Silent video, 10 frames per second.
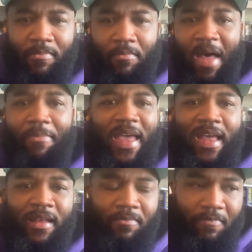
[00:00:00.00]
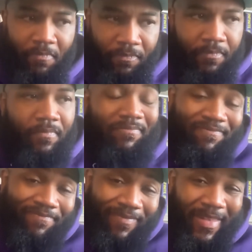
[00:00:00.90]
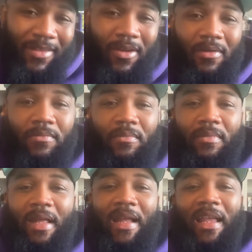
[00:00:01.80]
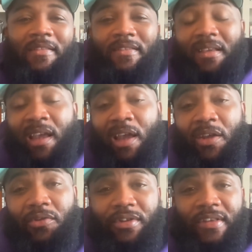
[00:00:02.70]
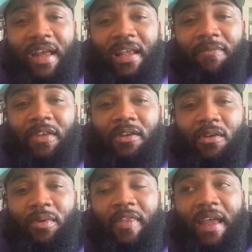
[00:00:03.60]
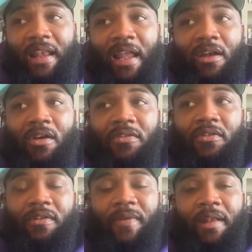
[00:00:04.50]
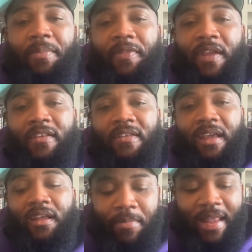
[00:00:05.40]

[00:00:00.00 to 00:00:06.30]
my bad. You know, I guess you just kind of have to deal with that and also develop a thick skin.